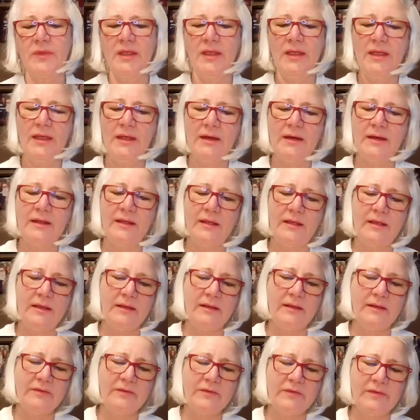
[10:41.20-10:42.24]
it
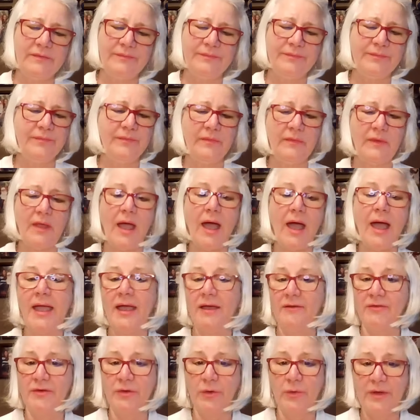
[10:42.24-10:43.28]
is, I
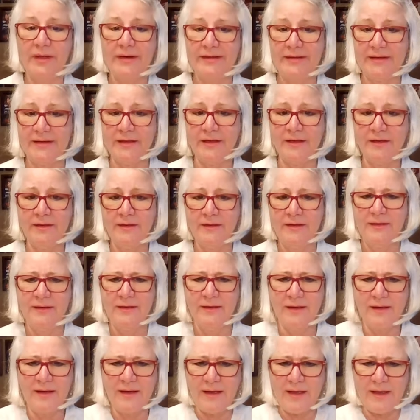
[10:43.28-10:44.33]
have no idea,
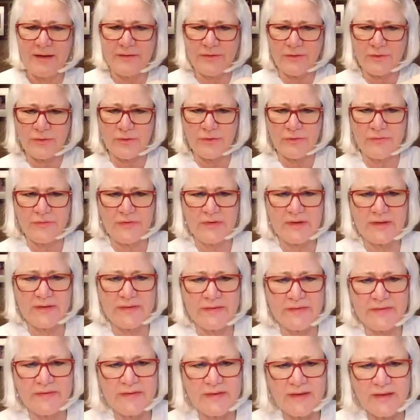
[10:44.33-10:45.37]
I don't know if you
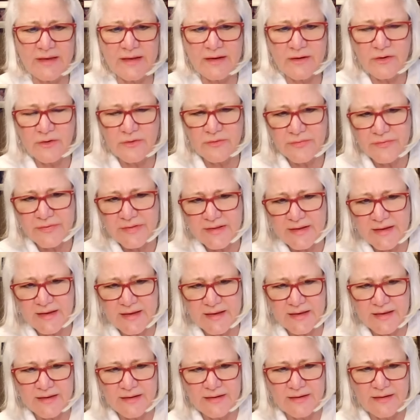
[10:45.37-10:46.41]
can see it, hopefully
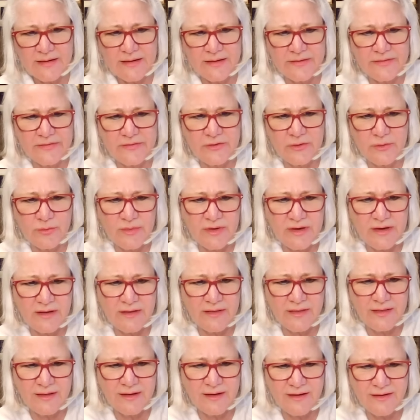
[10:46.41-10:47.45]
I can zoom it
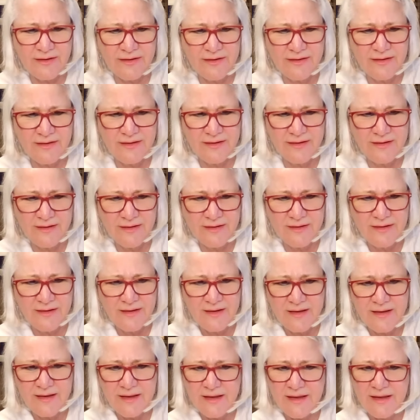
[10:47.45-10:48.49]
in there.
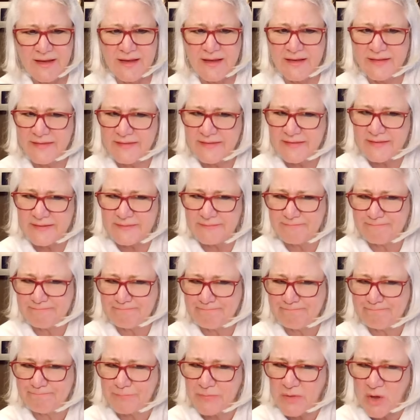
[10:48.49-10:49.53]
It's
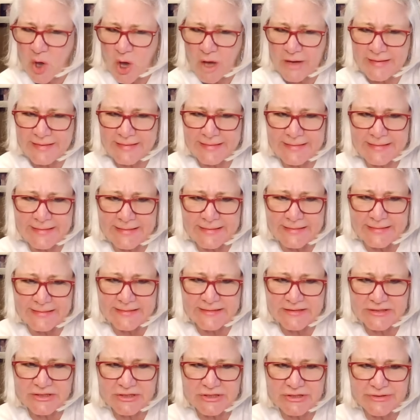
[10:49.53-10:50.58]
not in
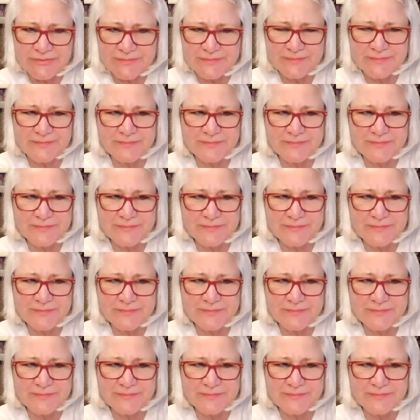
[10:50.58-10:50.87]
English,